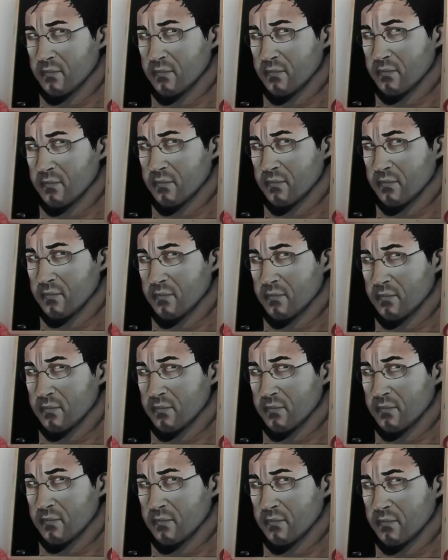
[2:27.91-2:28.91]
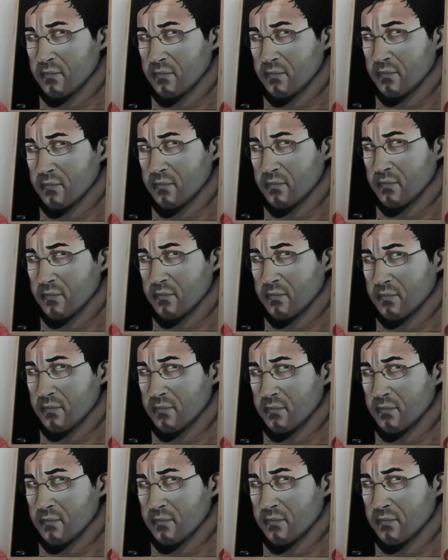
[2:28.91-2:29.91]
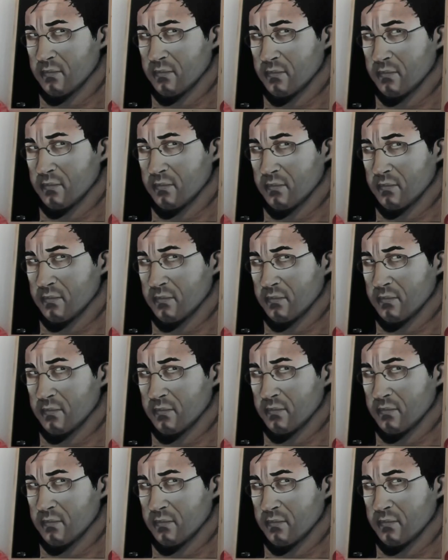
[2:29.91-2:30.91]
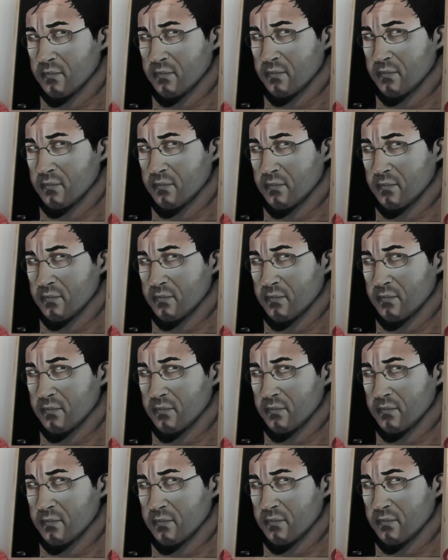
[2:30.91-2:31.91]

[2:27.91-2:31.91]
No words are spoken by the person on screen.